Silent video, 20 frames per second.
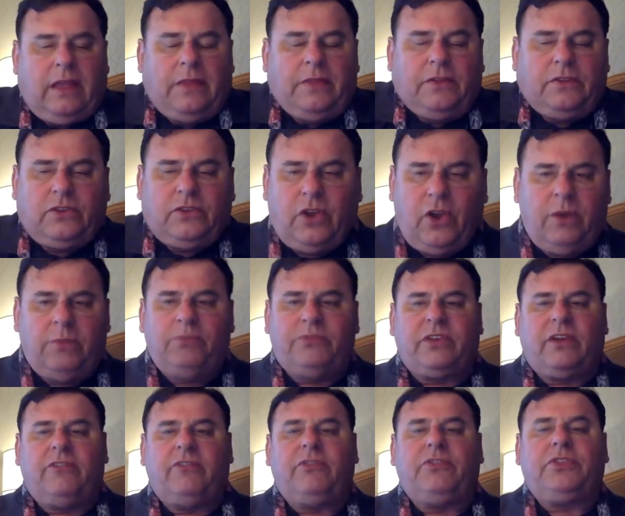in the
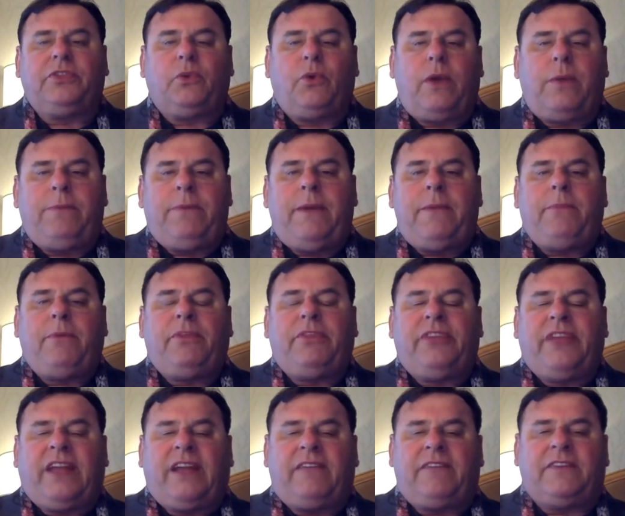terms of the way people
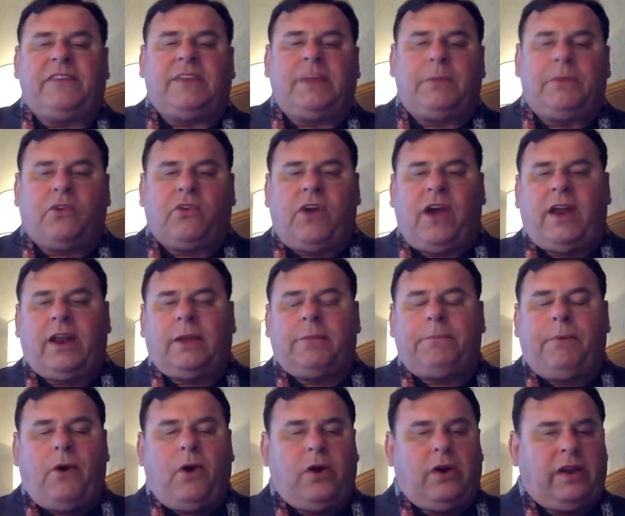think of the
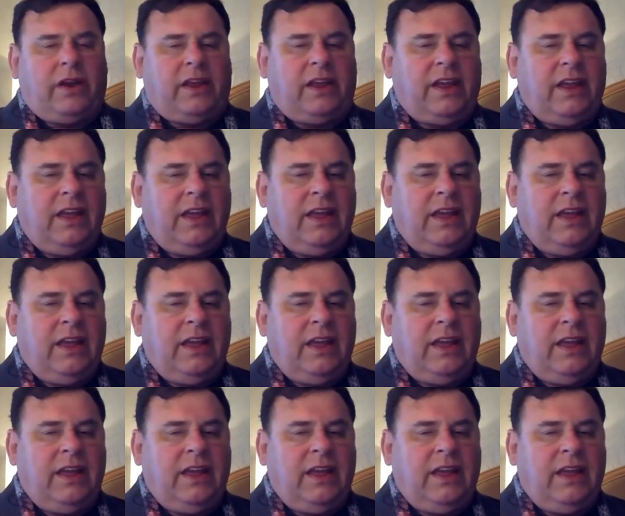Democratic Party.